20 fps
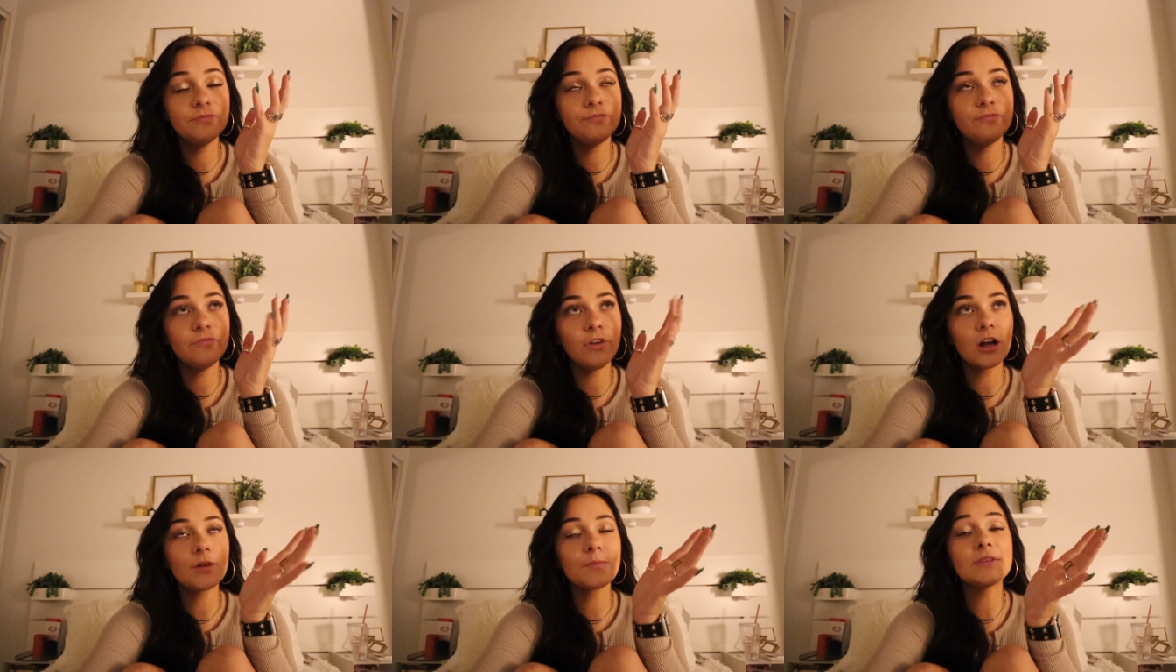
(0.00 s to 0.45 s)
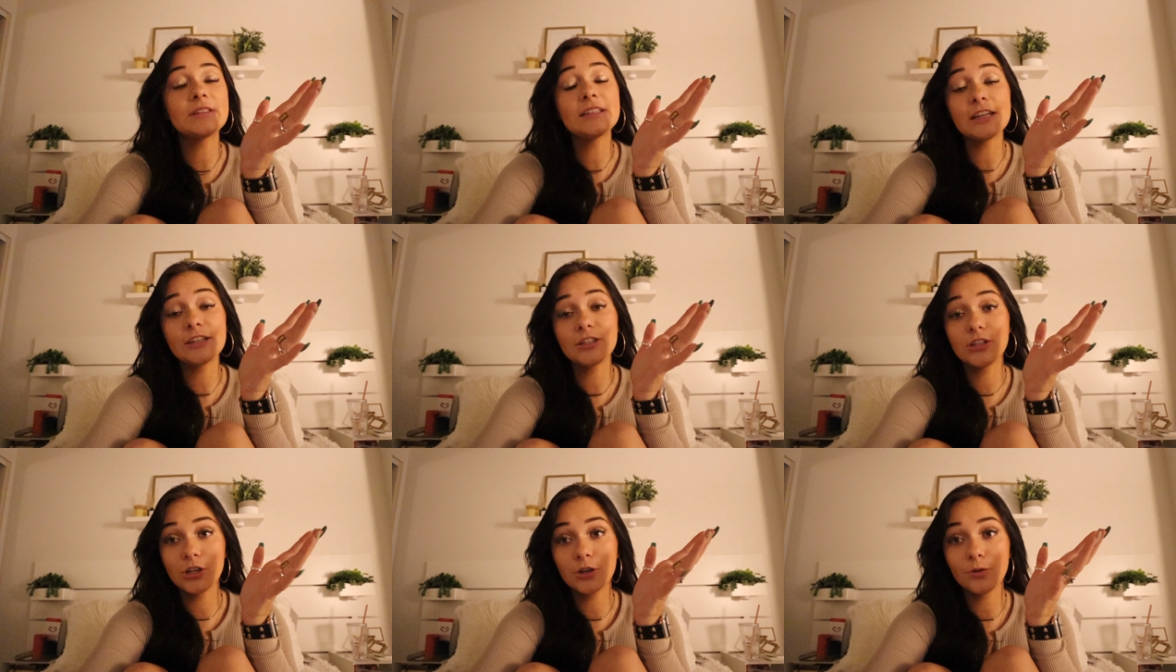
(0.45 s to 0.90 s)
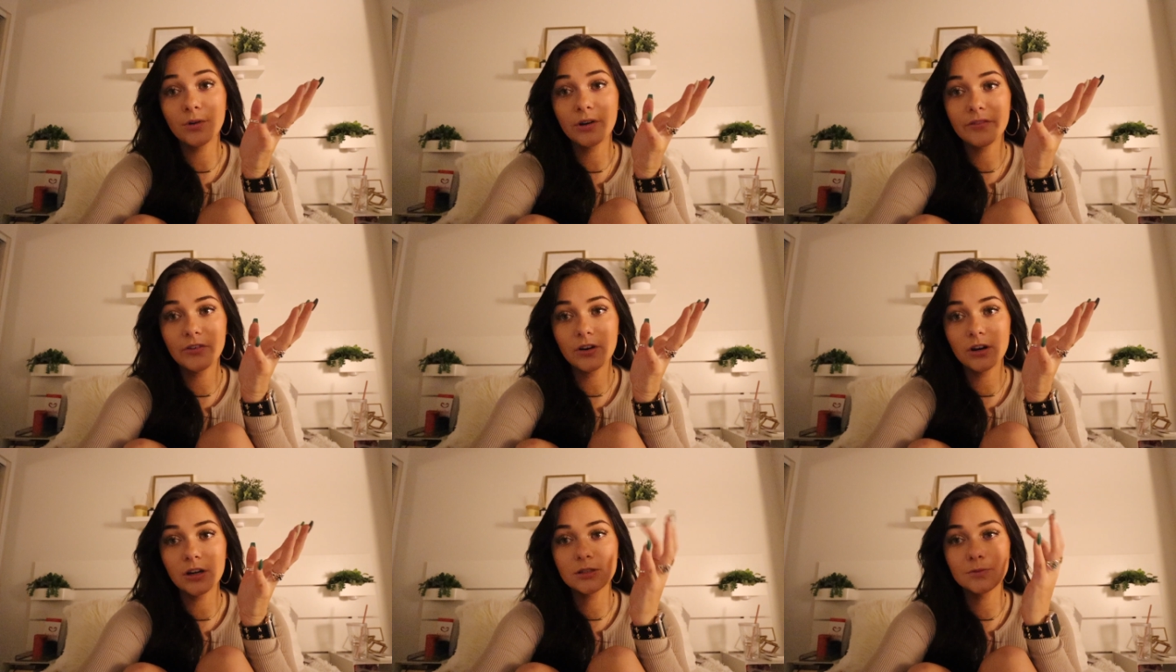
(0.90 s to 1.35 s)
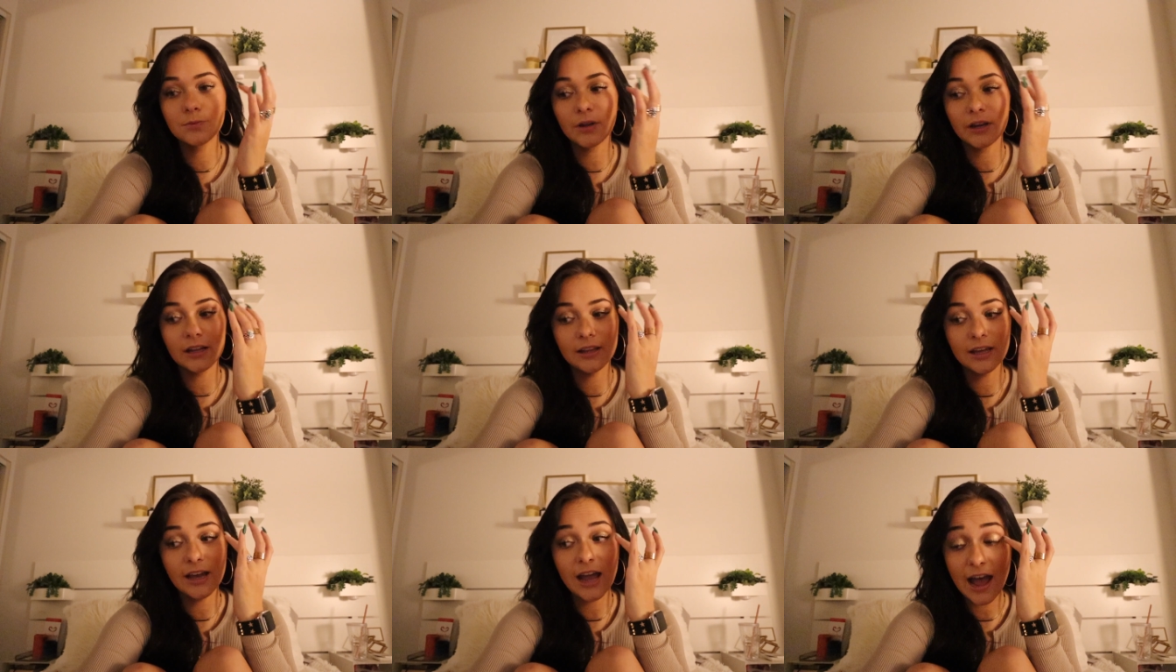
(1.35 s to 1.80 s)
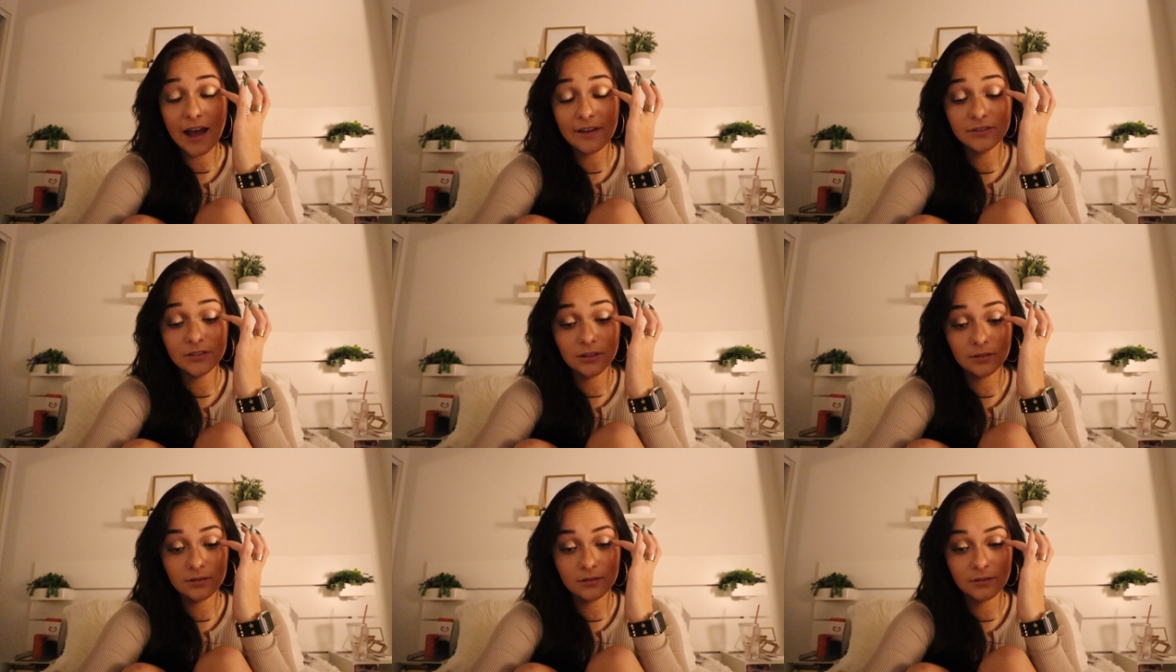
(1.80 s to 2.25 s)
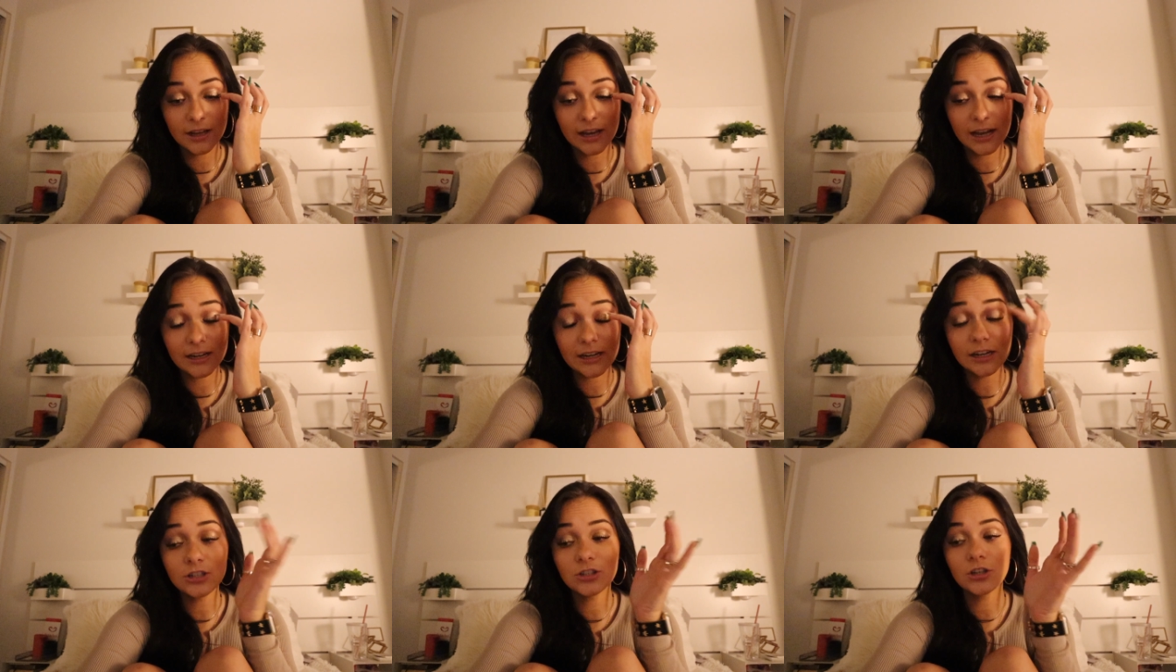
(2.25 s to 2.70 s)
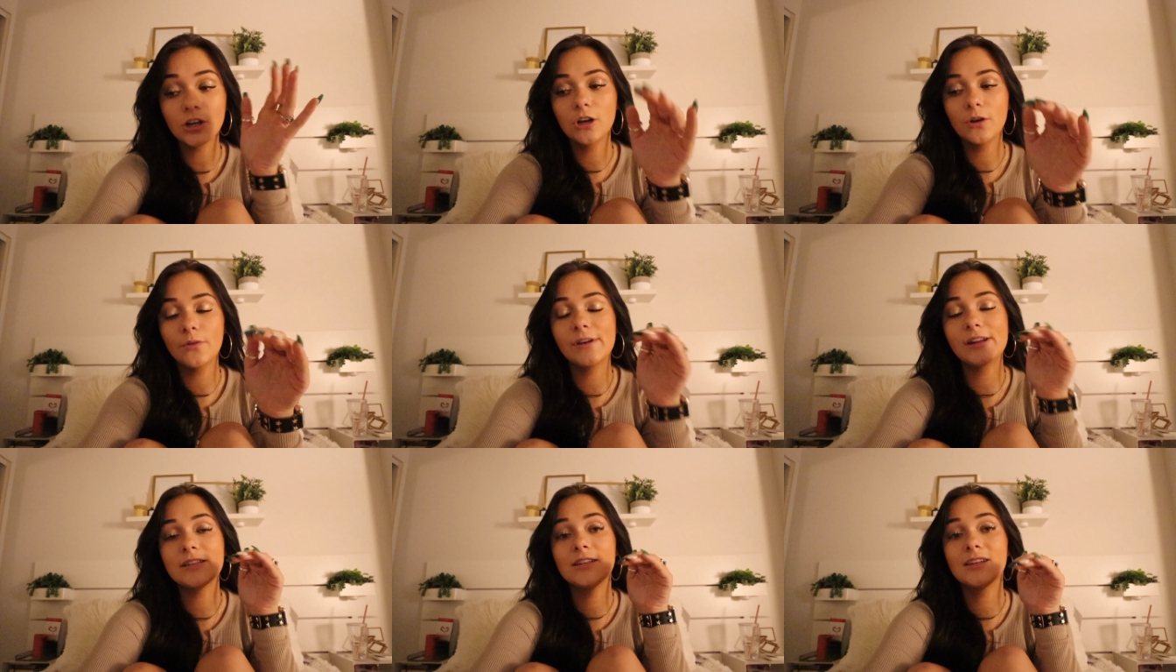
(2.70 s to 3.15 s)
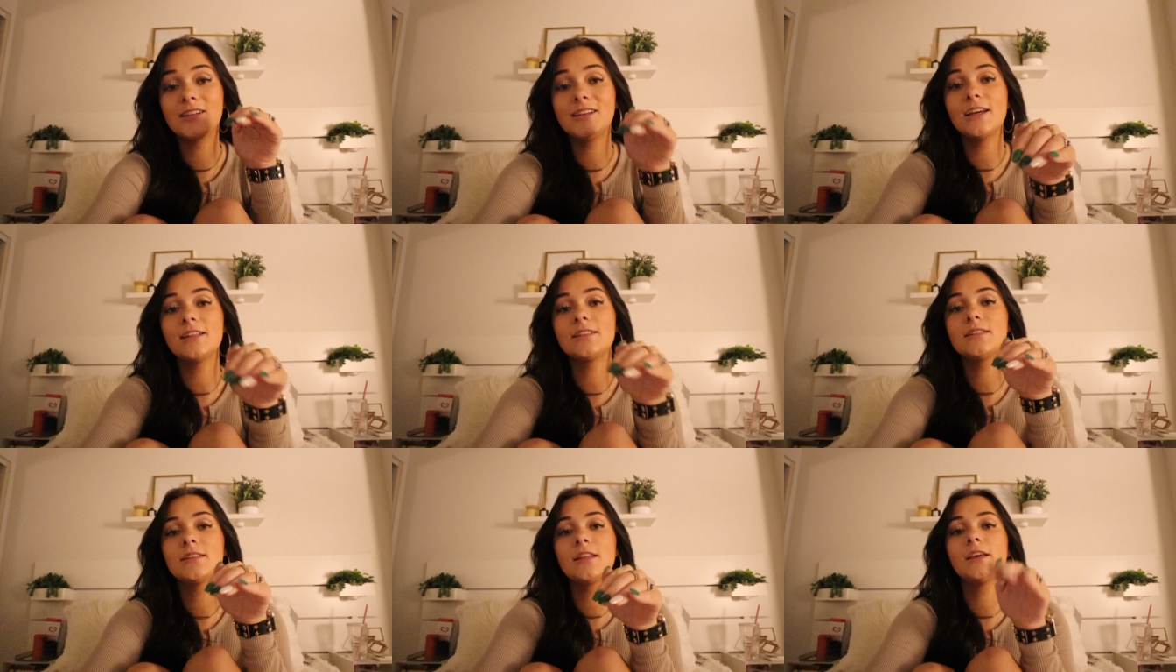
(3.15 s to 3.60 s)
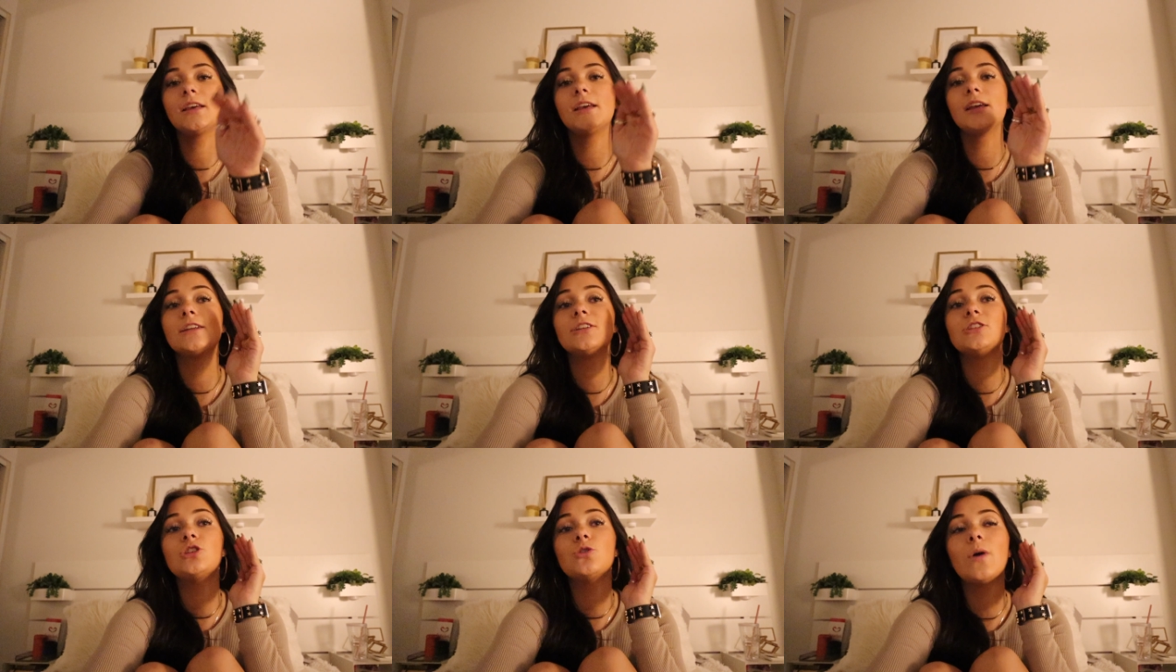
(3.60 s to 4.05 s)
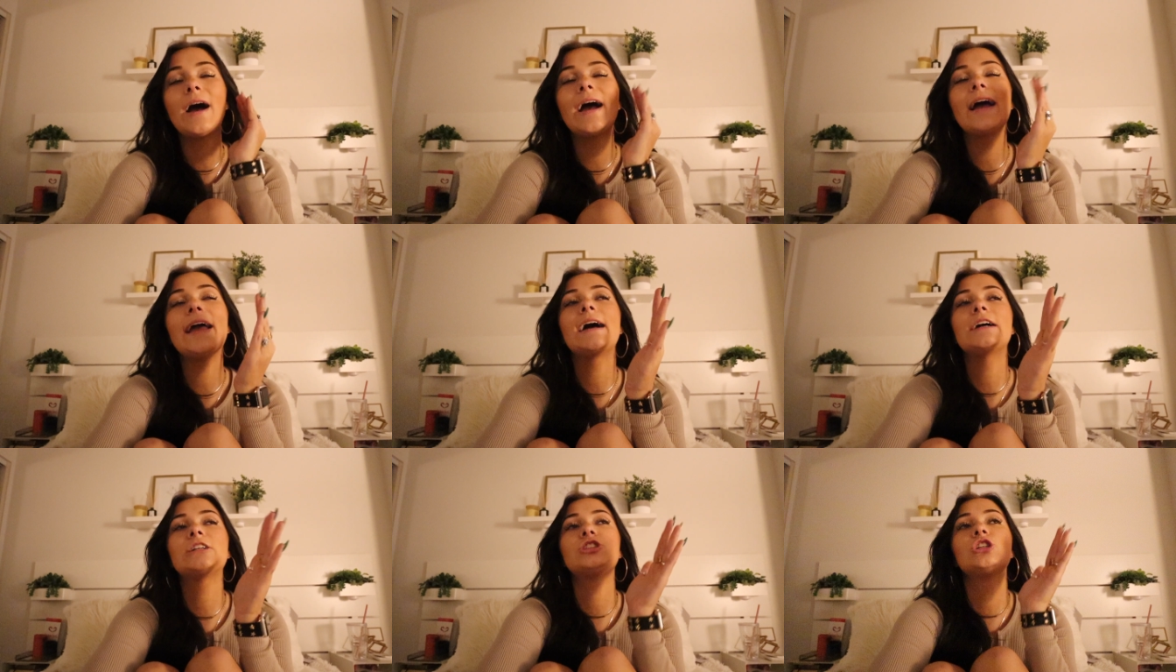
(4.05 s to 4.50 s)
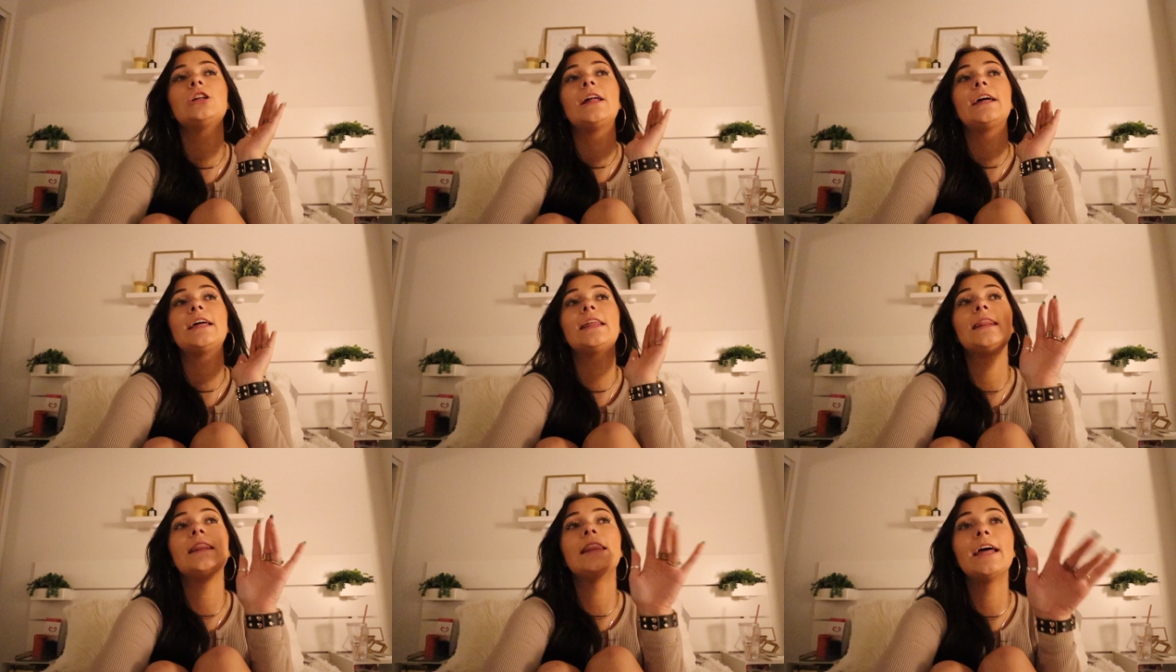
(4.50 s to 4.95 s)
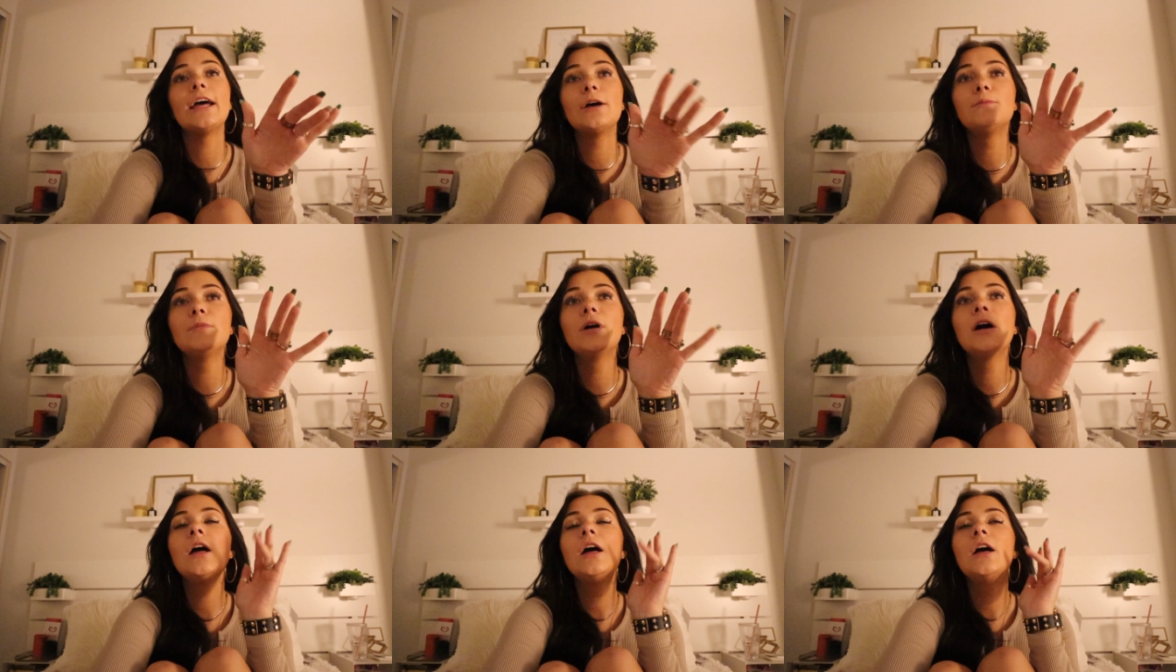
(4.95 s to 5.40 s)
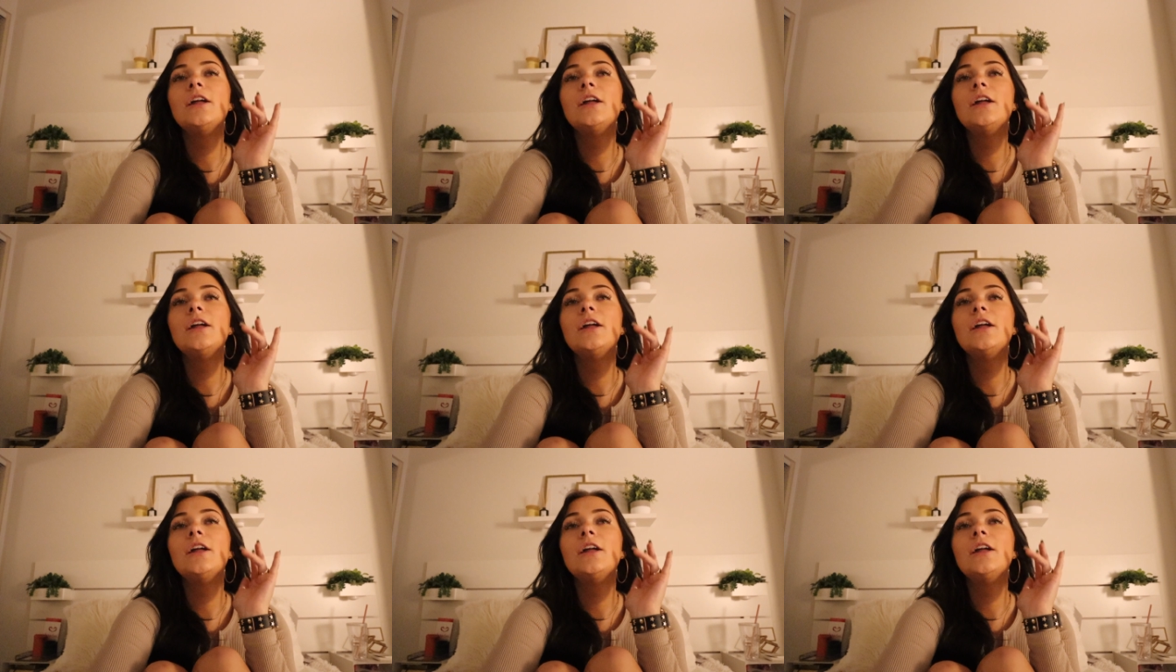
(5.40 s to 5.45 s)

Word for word: Vlogmas day two, whenever I explained, like, I have to, like, I need to start going into dates thinking, do I actually like them?